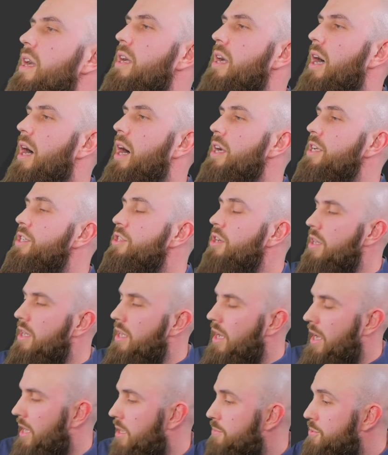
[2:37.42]

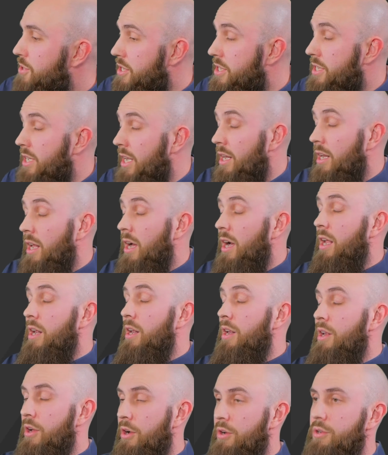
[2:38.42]
IGEL helps us sell a
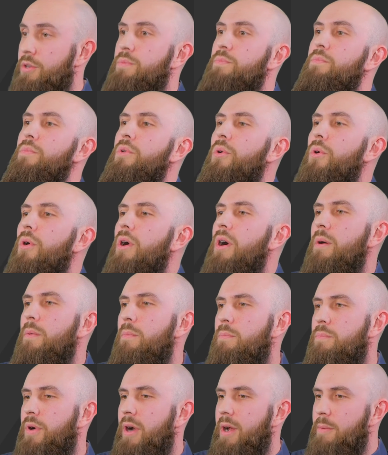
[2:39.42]
lot more,
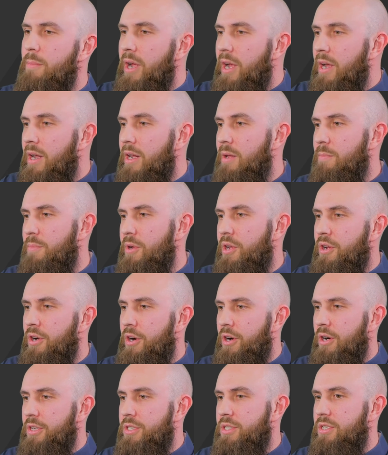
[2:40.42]
primarily
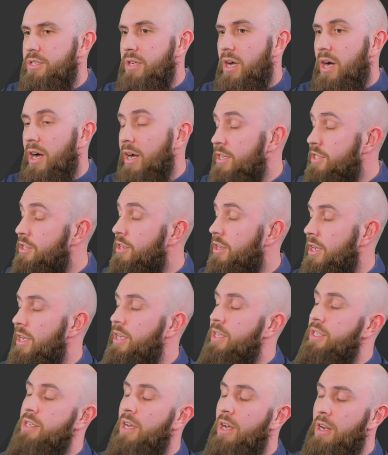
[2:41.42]
because IGEL
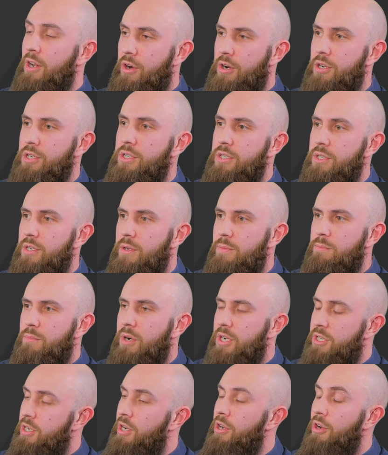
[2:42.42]
is a
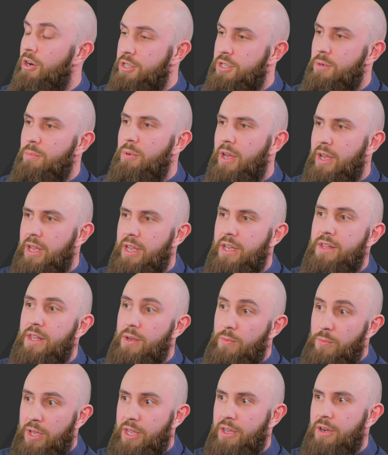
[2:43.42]
much larger player
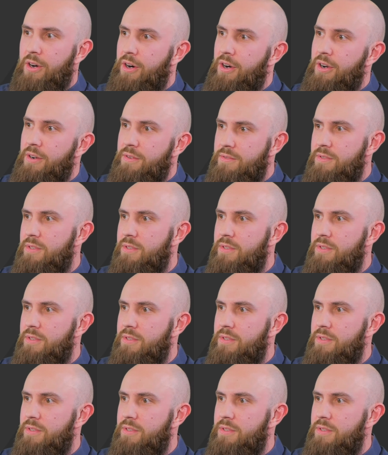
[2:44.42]
than we are.